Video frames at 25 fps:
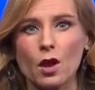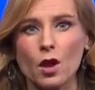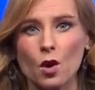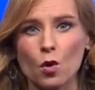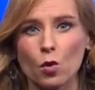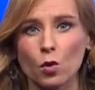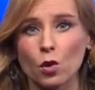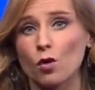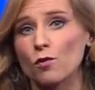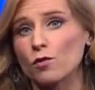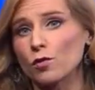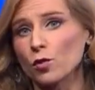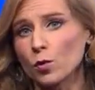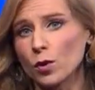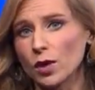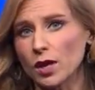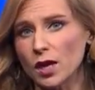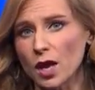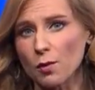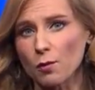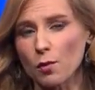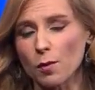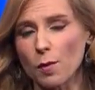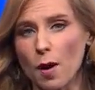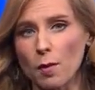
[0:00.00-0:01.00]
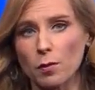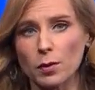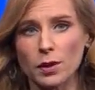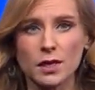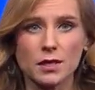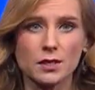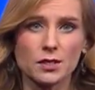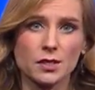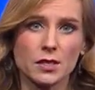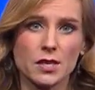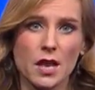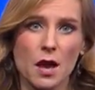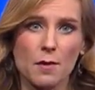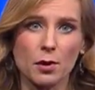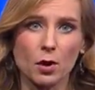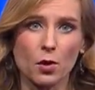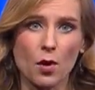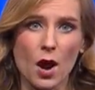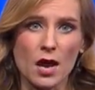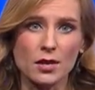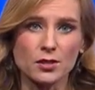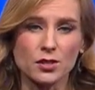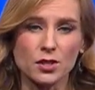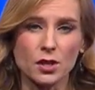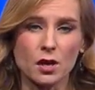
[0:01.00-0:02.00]
Well, over the weekend, Republicans and
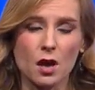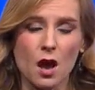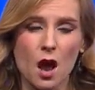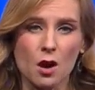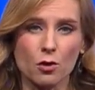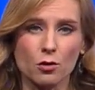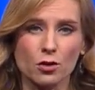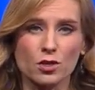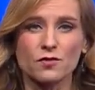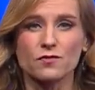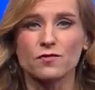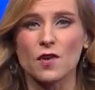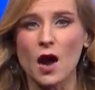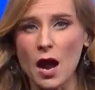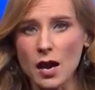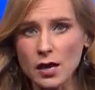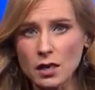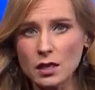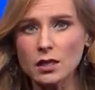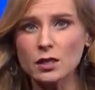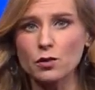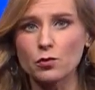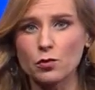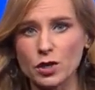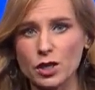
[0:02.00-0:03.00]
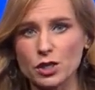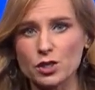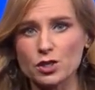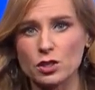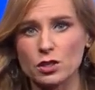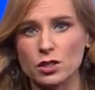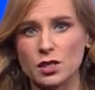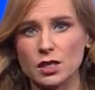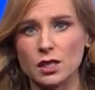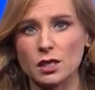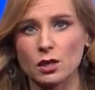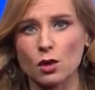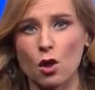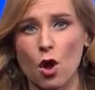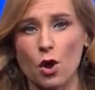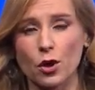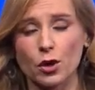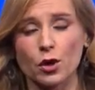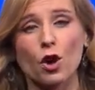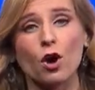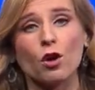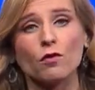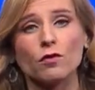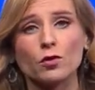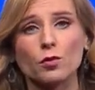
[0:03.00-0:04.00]
Democrats in Congress finally reached a deal on a
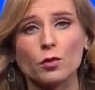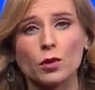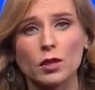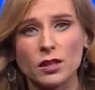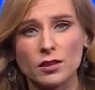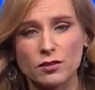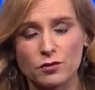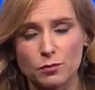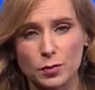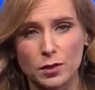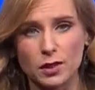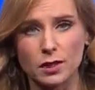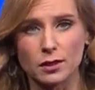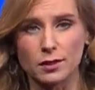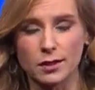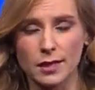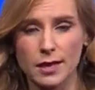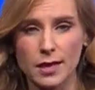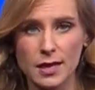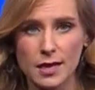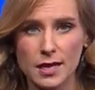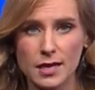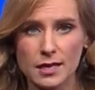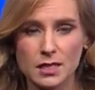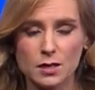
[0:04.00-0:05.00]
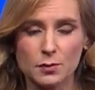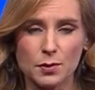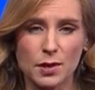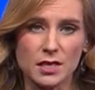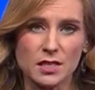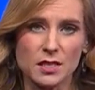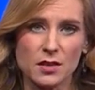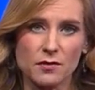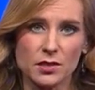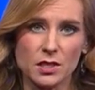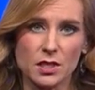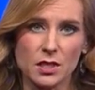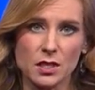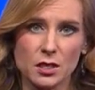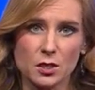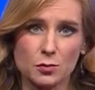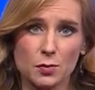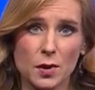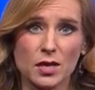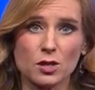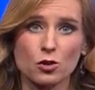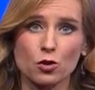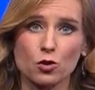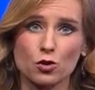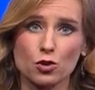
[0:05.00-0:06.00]
COVID relief bill. CBS 17's
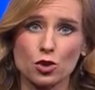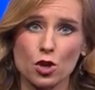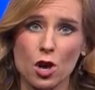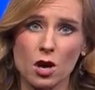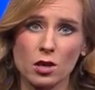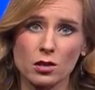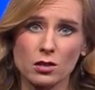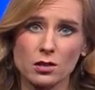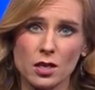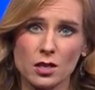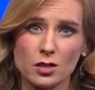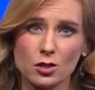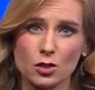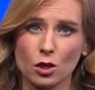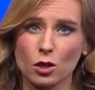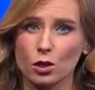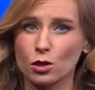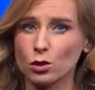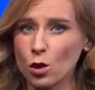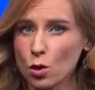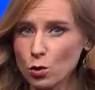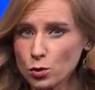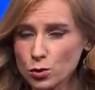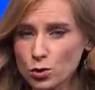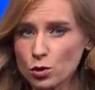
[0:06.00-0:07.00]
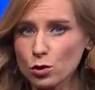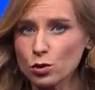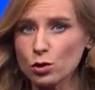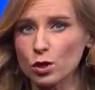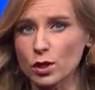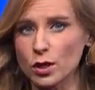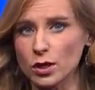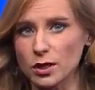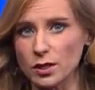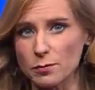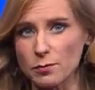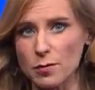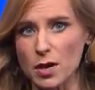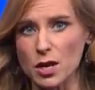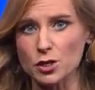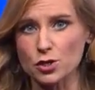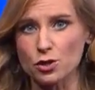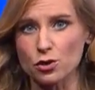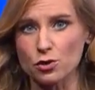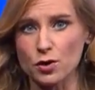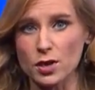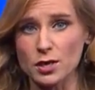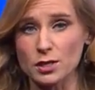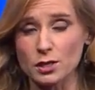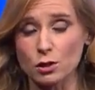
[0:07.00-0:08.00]
Basil John takes a closer look at the
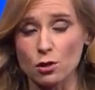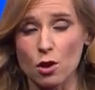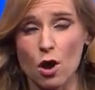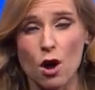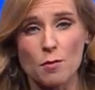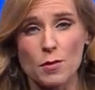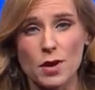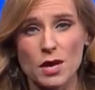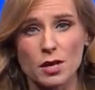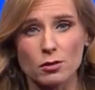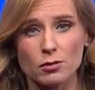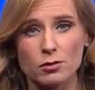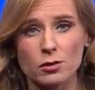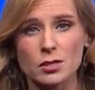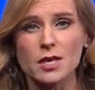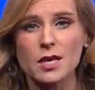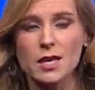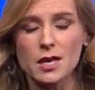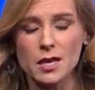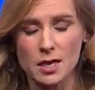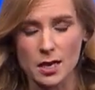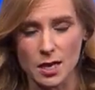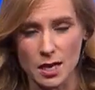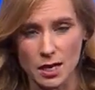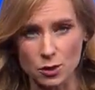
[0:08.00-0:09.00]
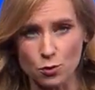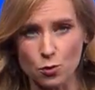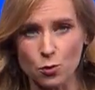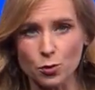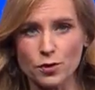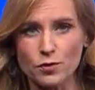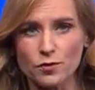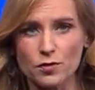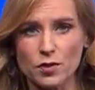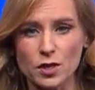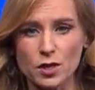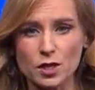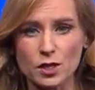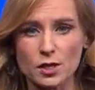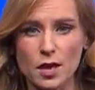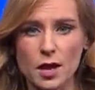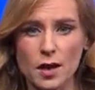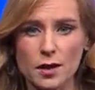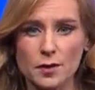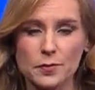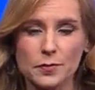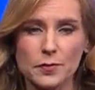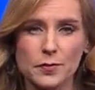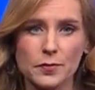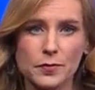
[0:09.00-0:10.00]
measure as lawmakers head toward the finish
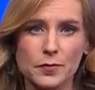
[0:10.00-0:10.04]
line.